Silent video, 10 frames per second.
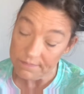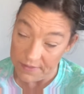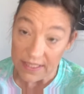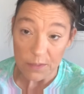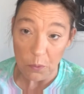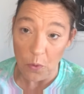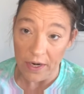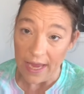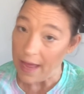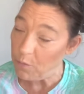
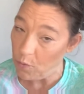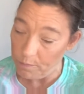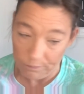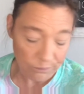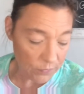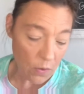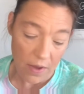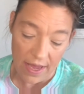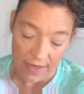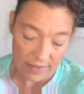disappointing. I will go
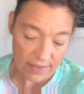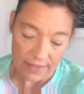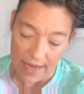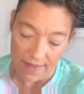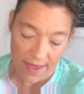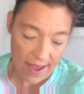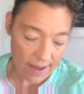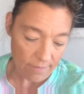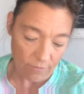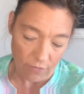ahead and say
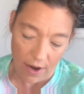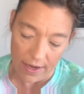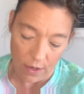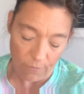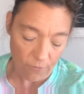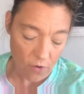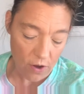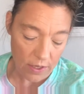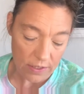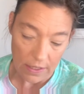that right up
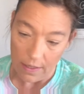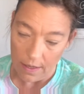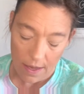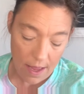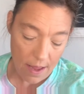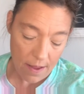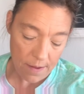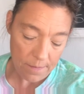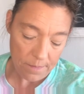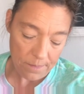front.
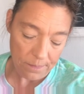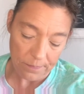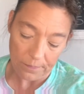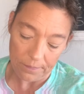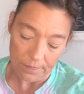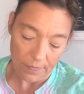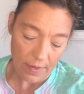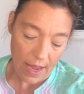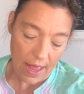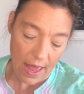
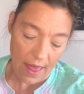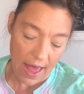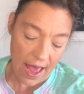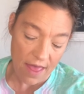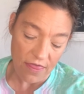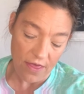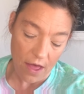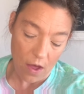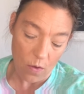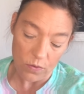I
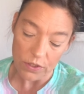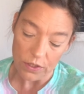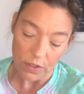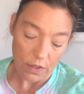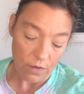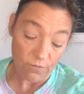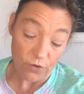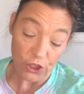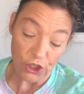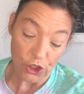thought
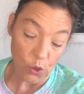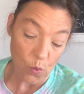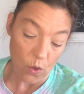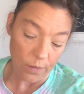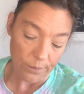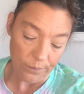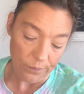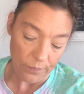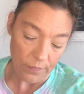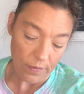for sure
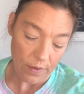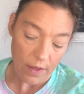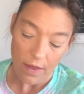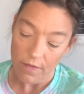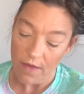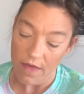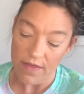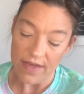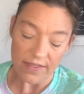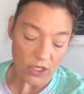that
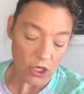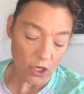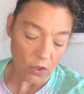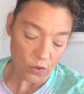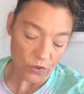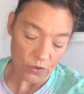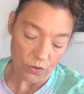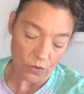these colors,